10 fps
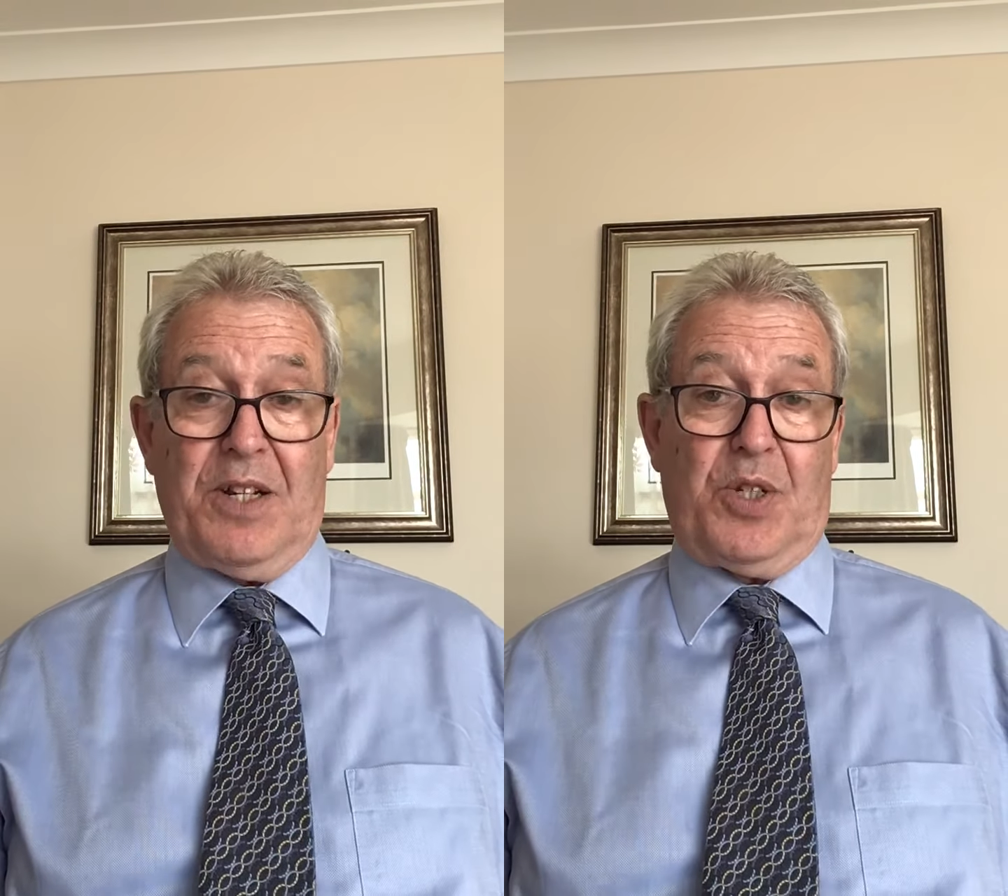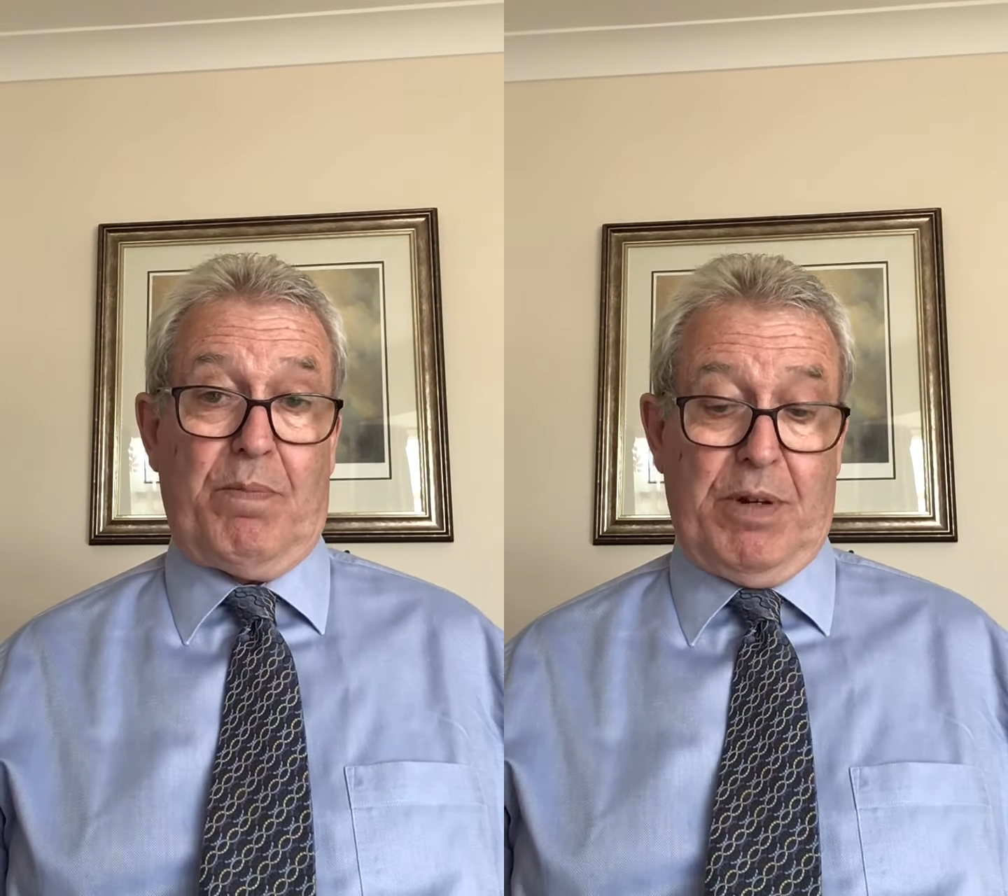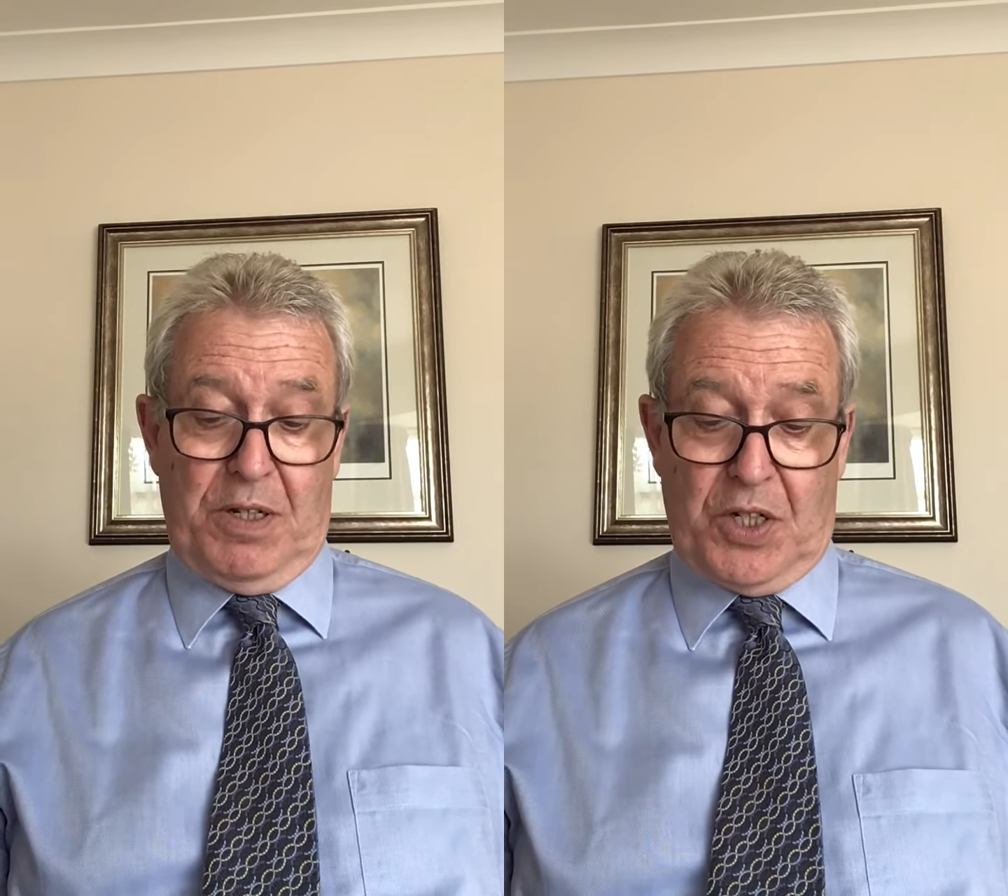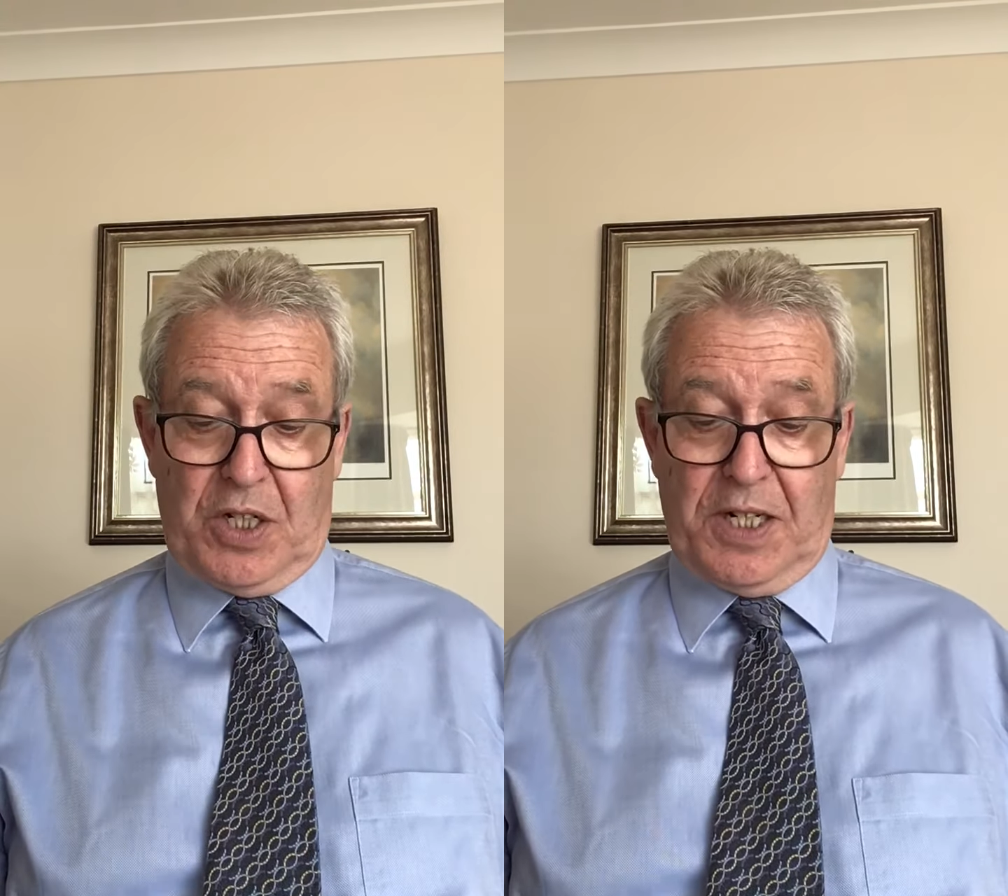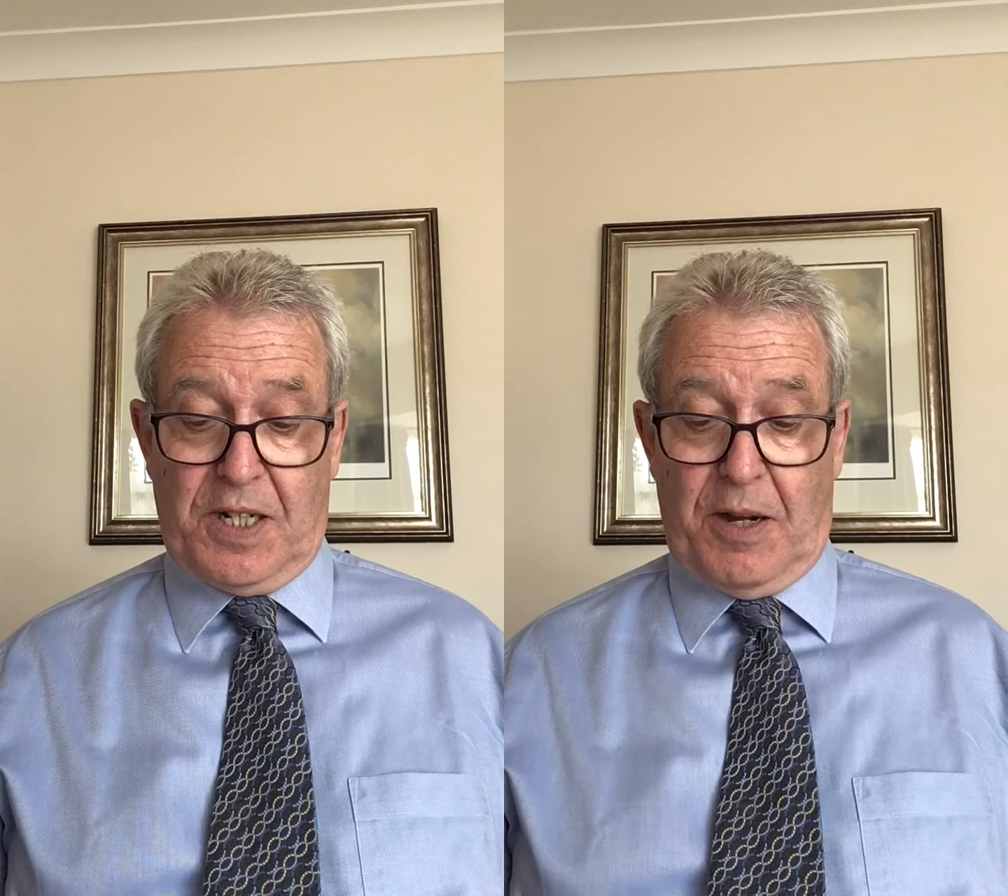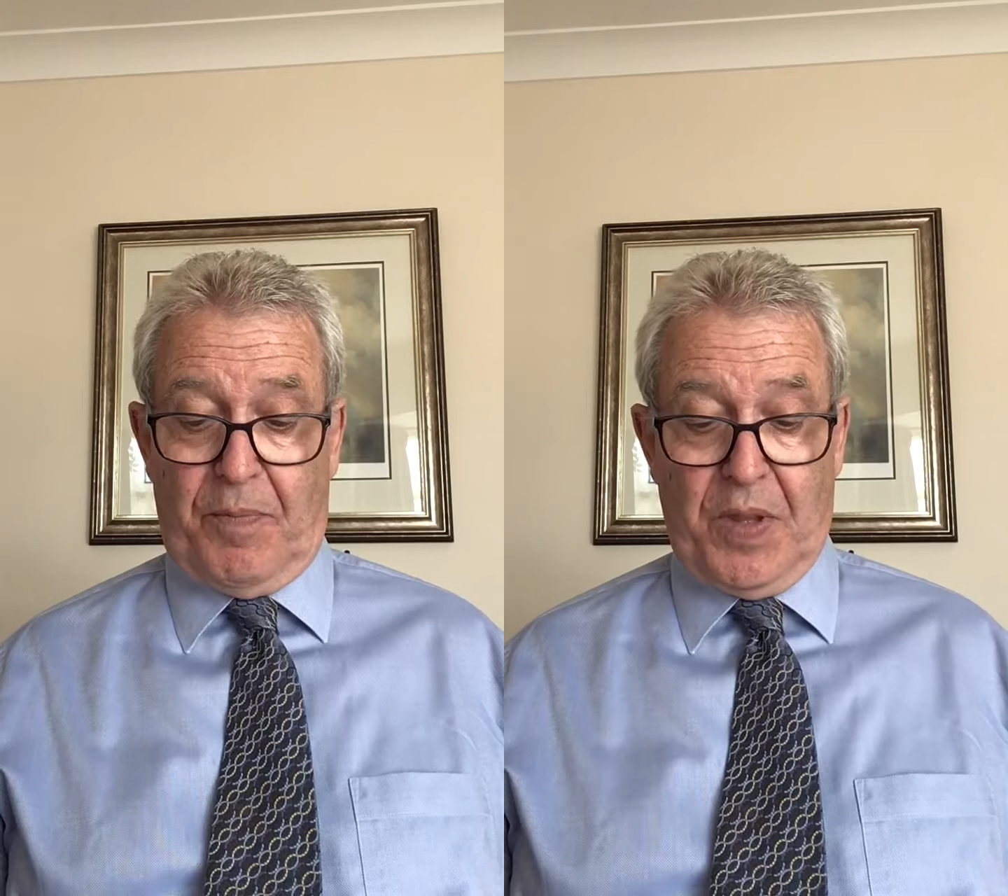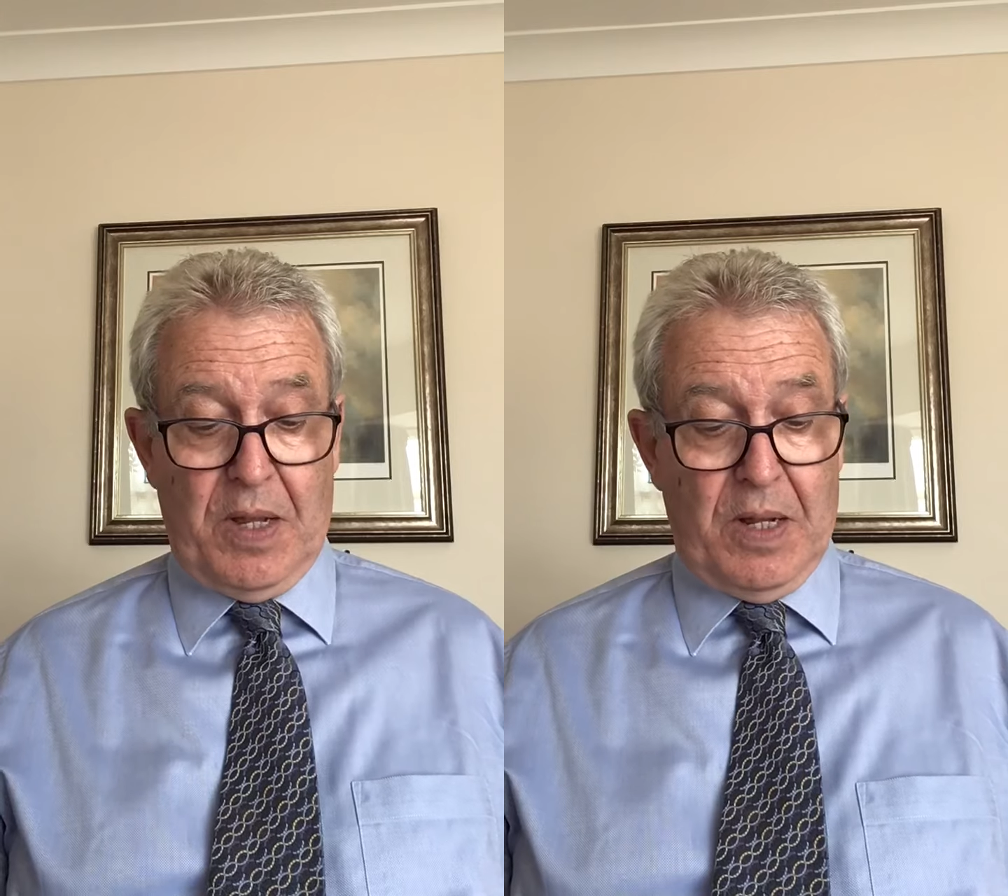as the burners lit up.